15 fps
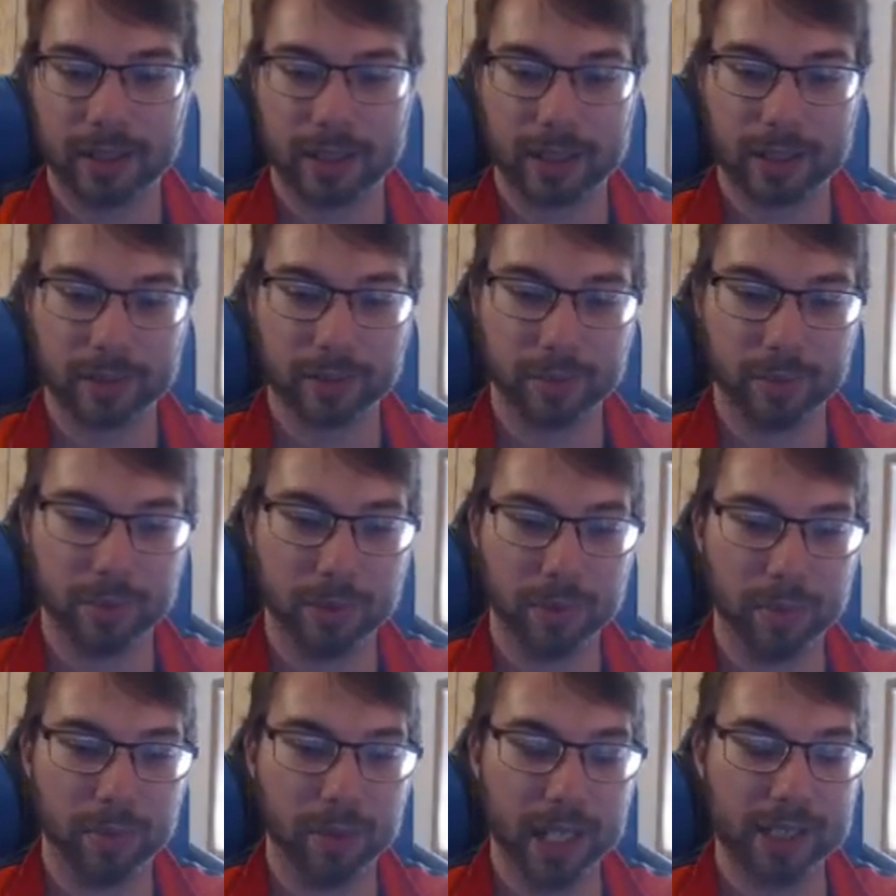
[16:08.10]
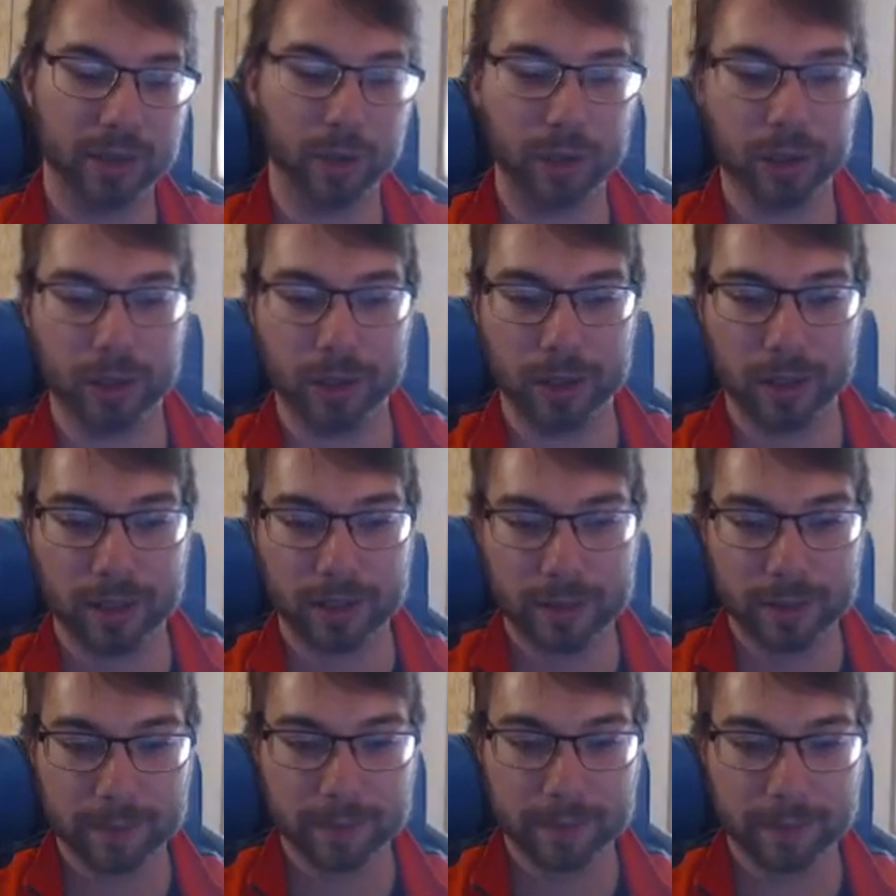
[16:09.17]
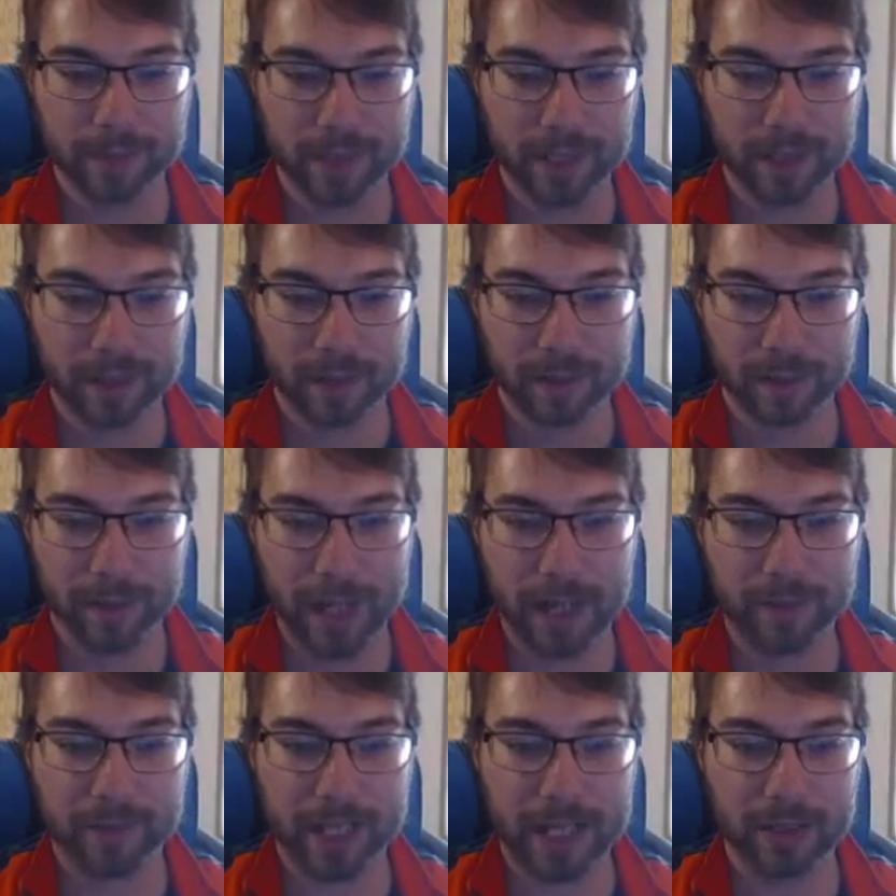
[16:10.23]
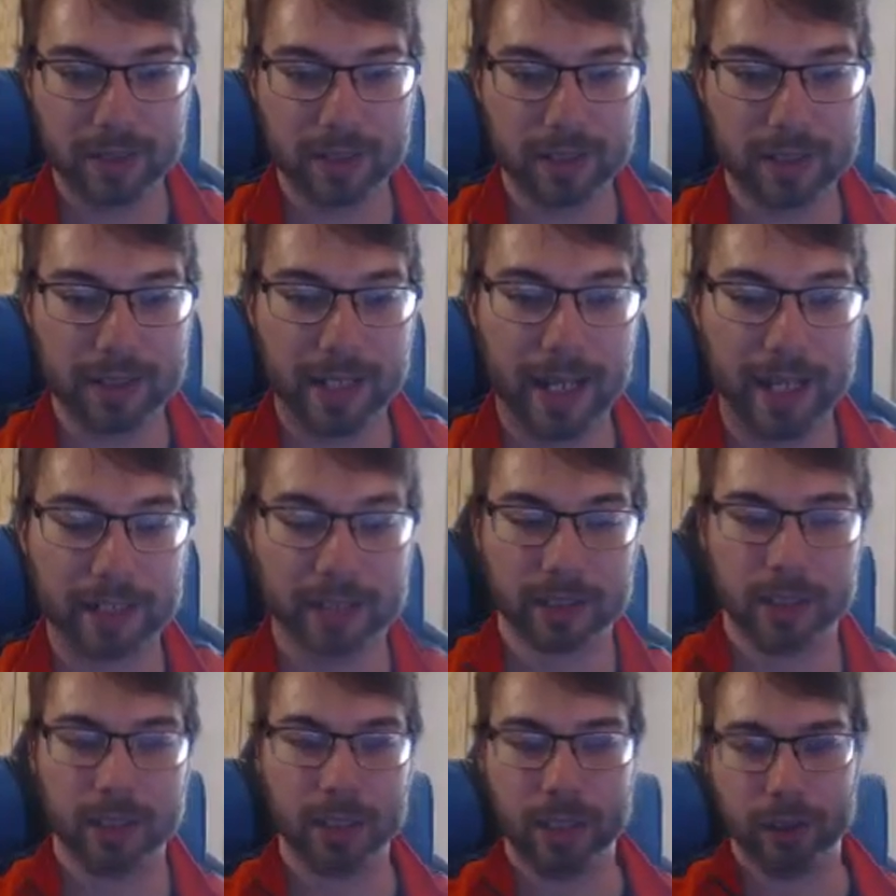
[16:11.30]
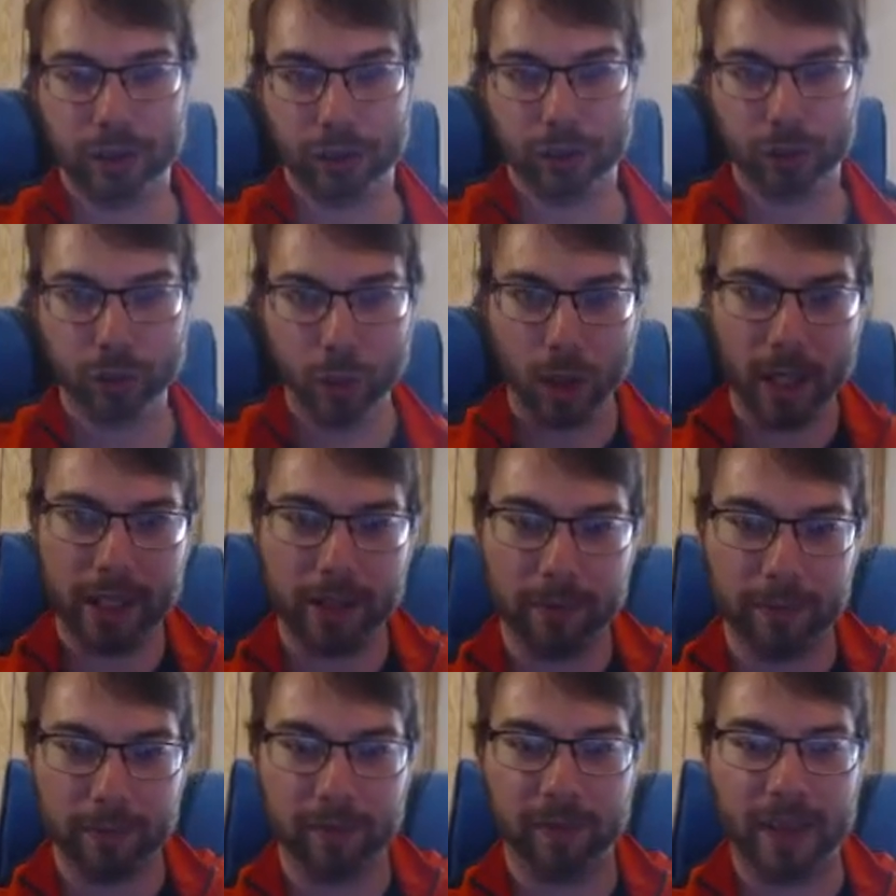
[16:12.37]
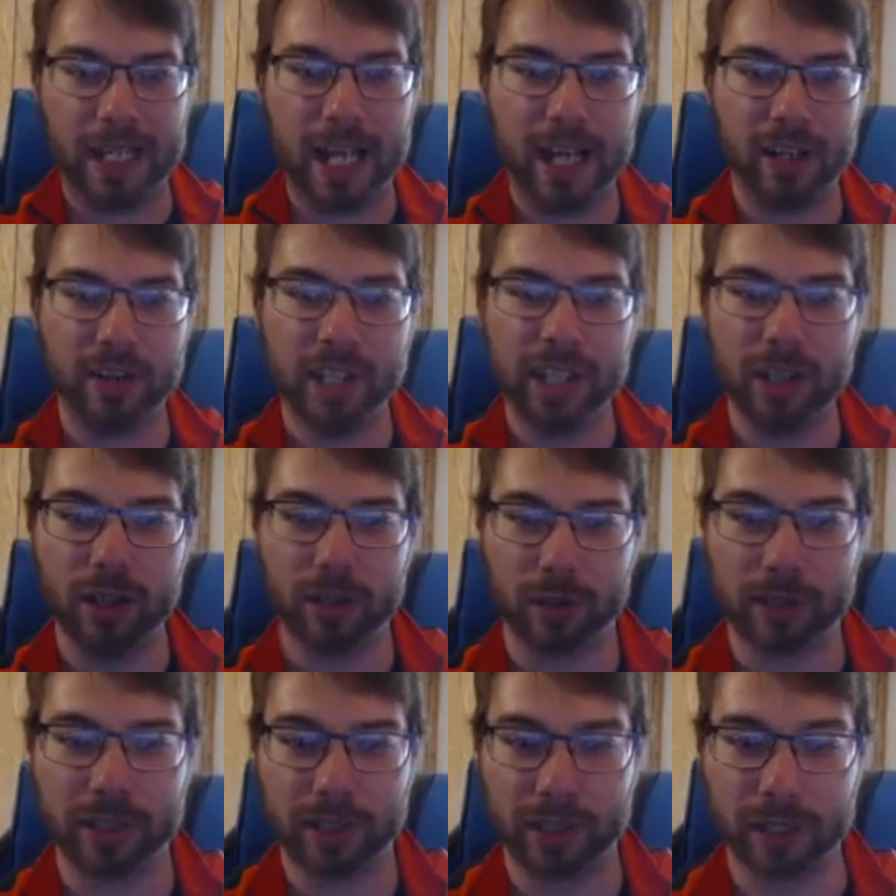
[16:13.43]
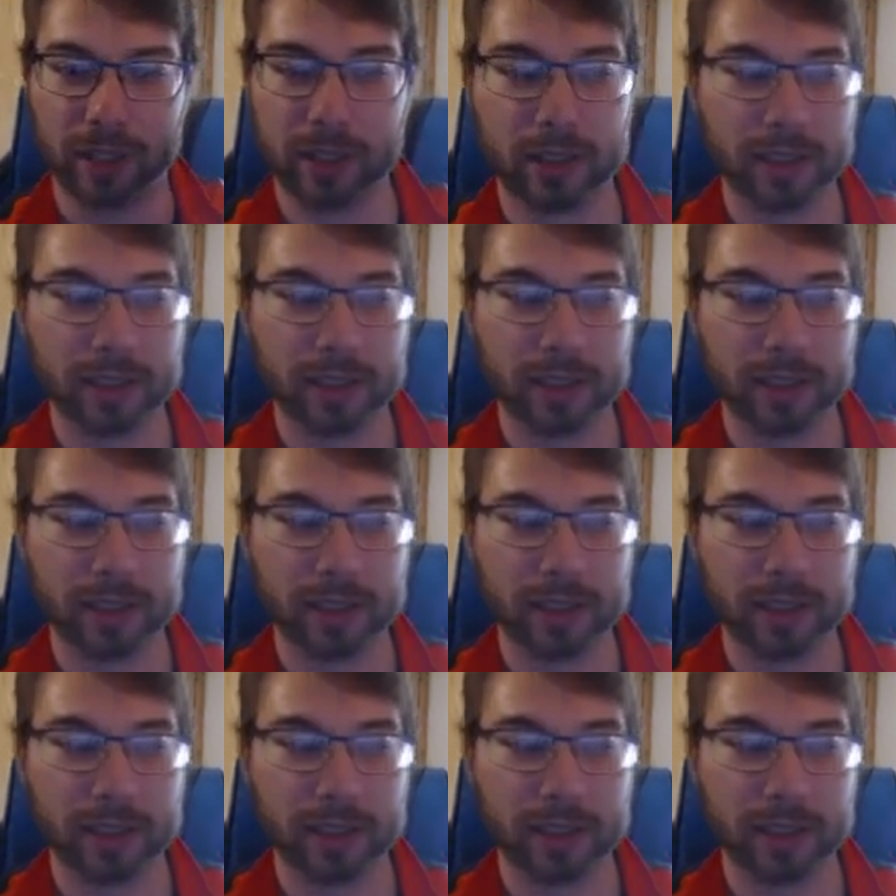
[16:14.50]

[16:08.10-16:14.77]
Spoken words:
and then battle. 5,000 attack. Destroy him, Flare Neos.